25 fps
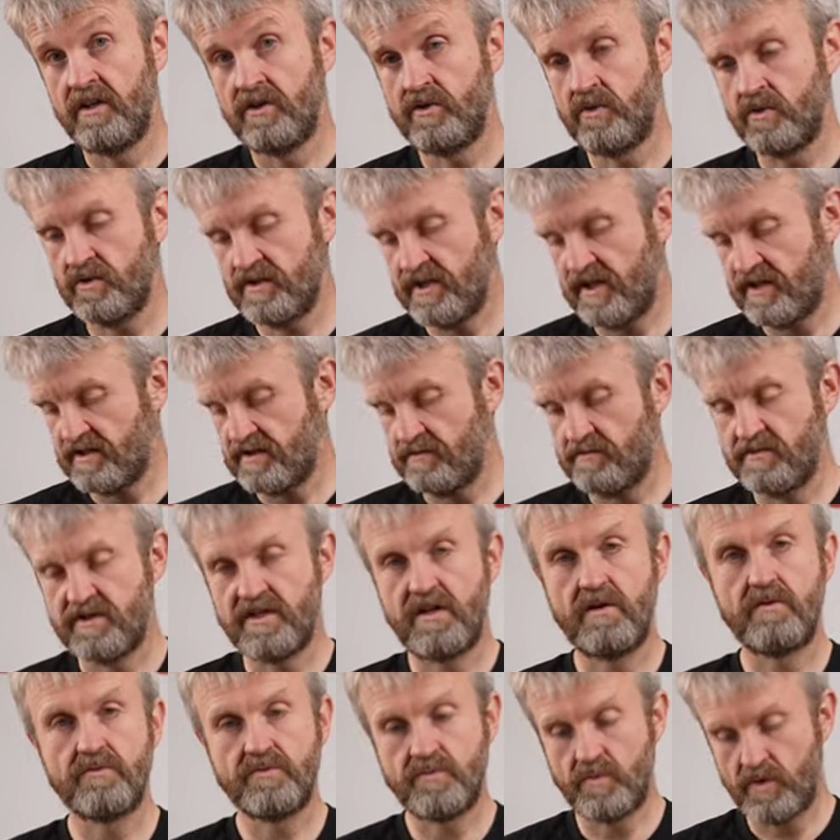Gore-Tex
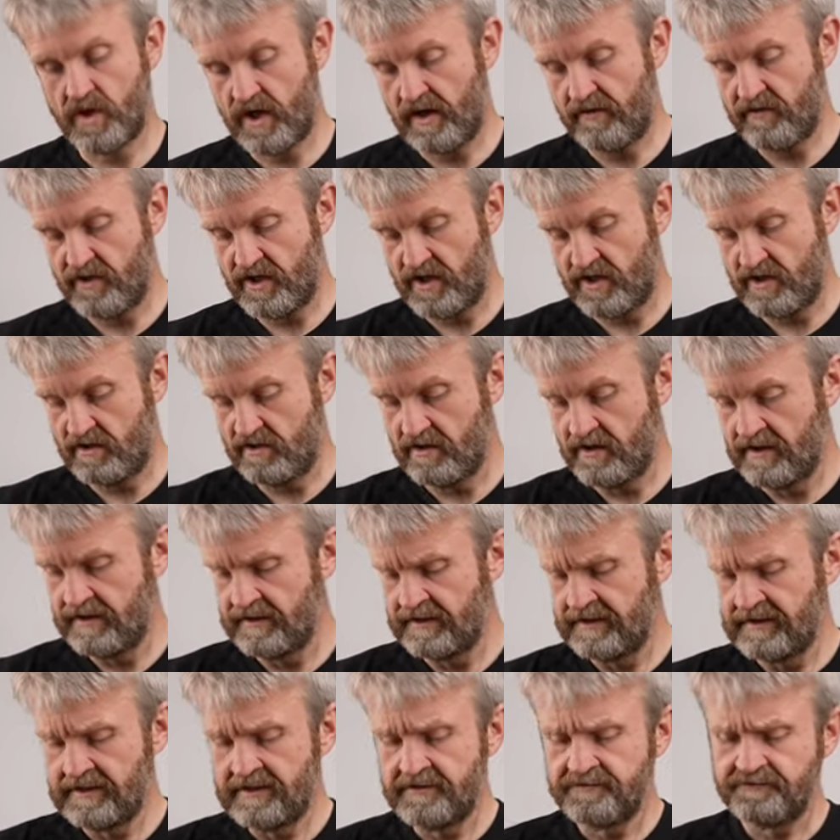themselves will cover you.
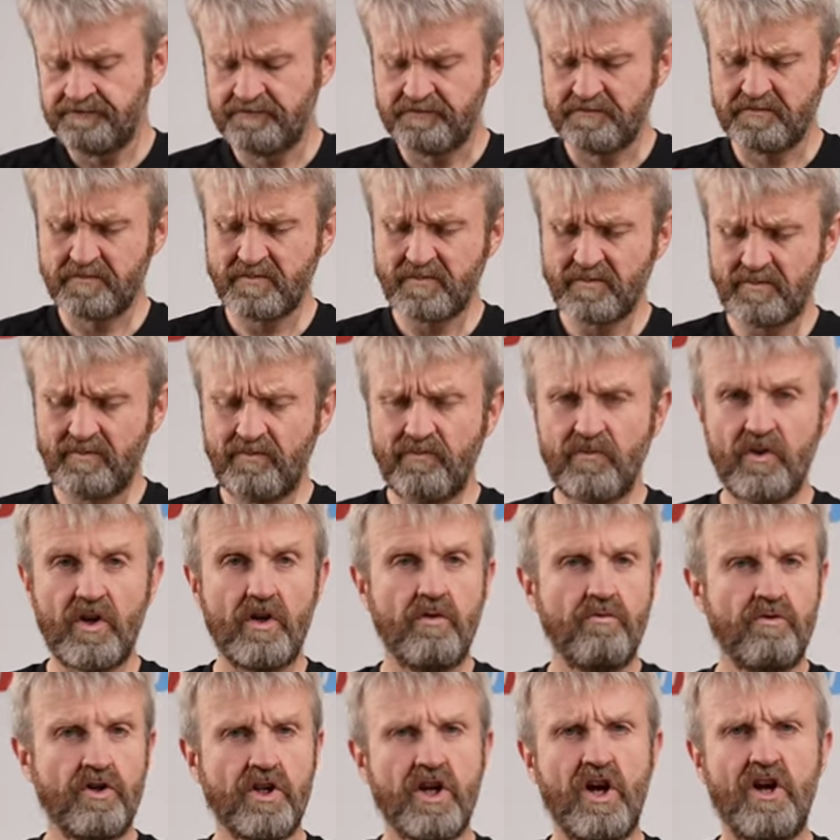
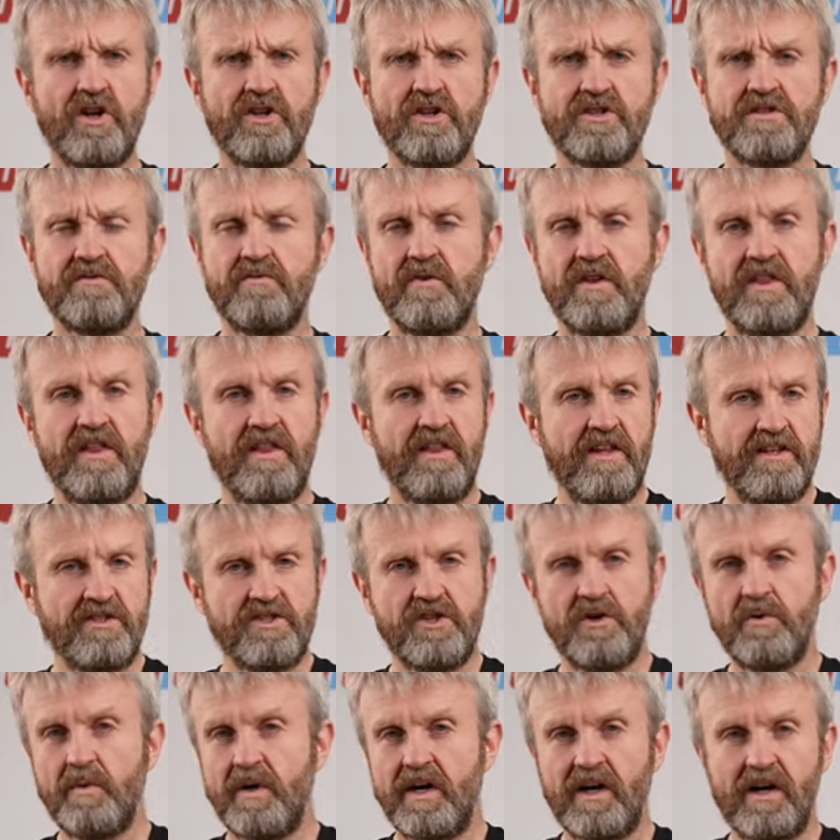Regardless of whether they're
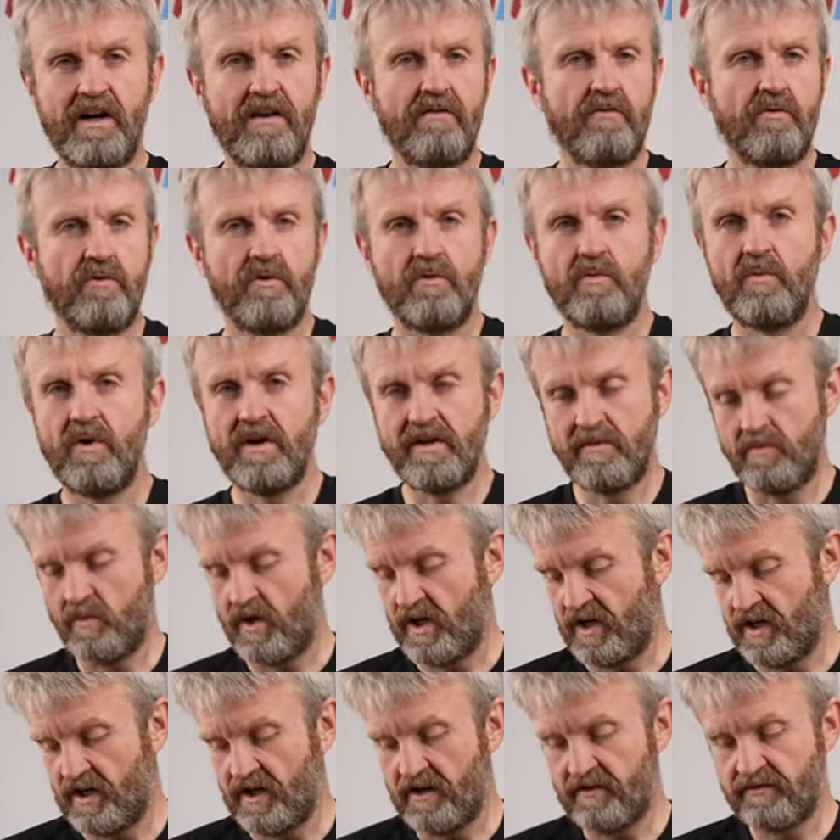2-in glove or a
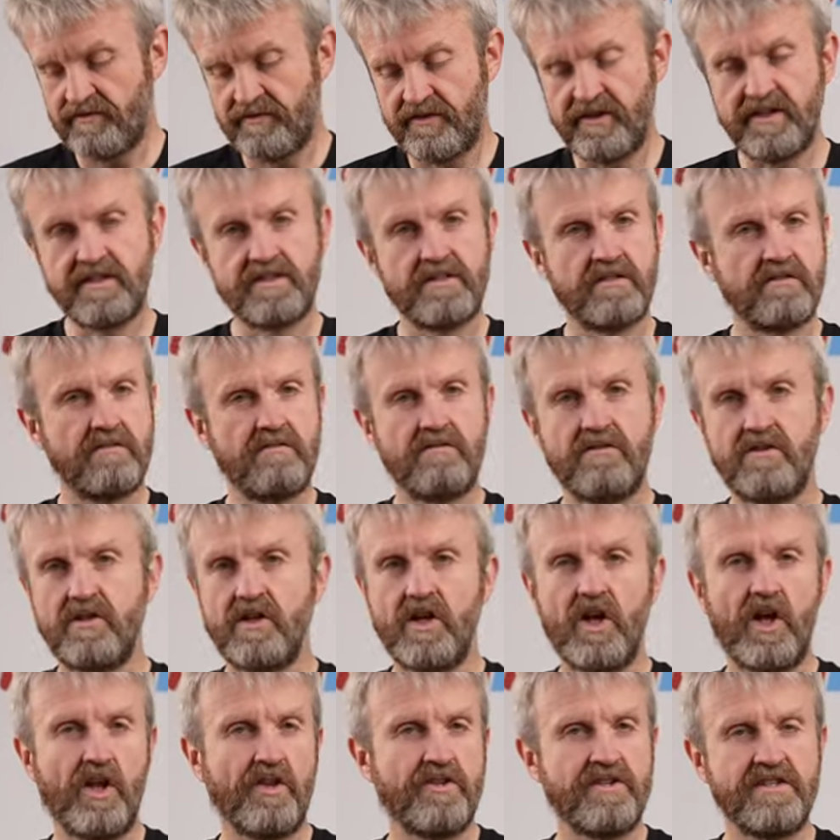1-in-1 glove, there's
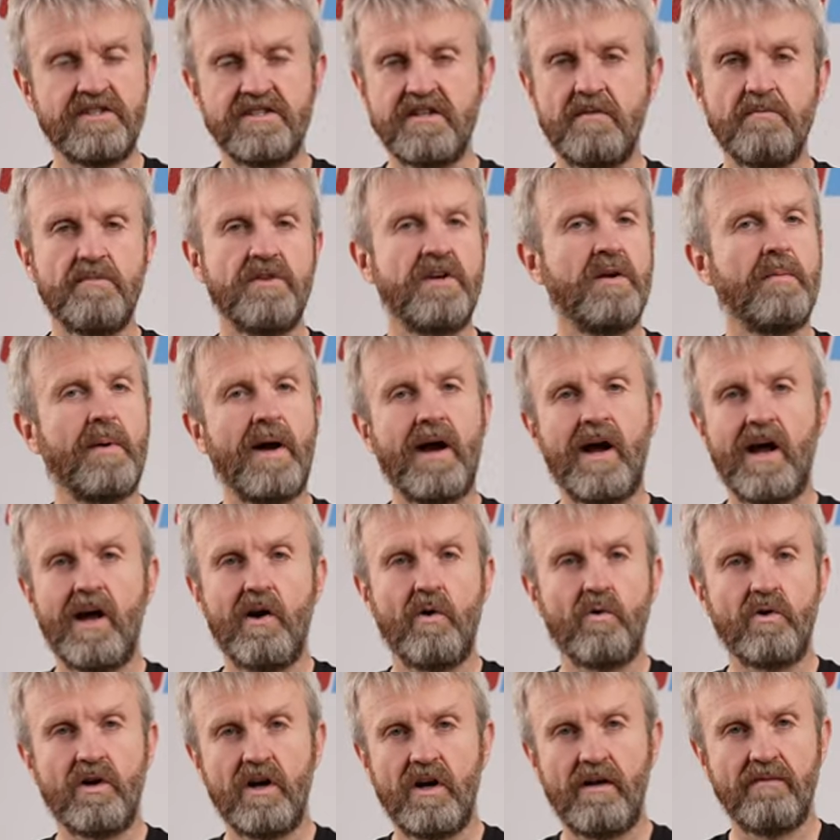something about
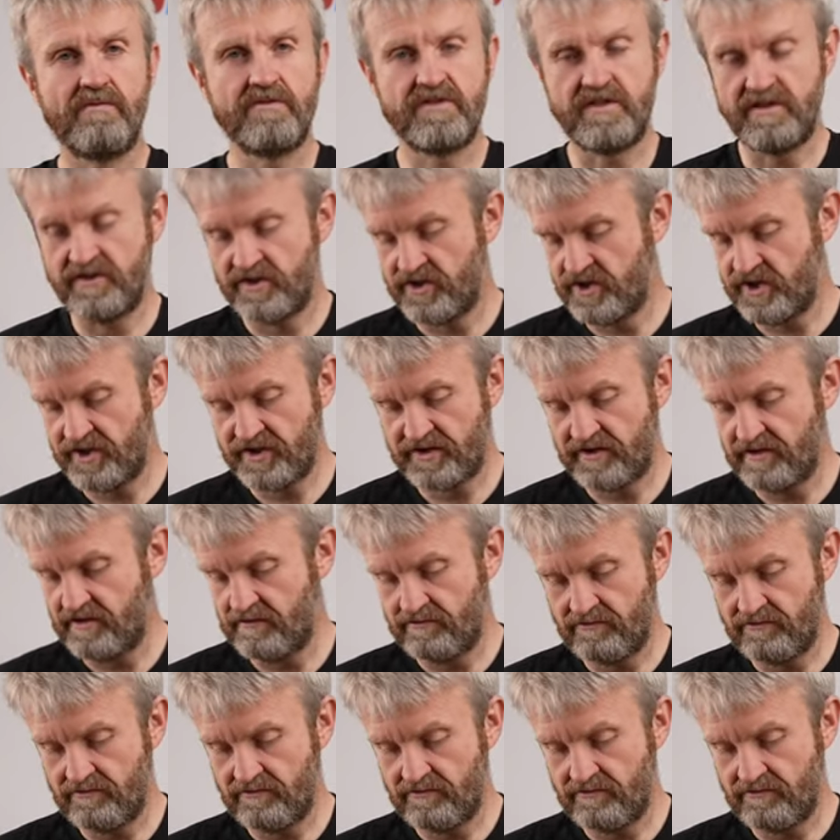Held gloves that's just a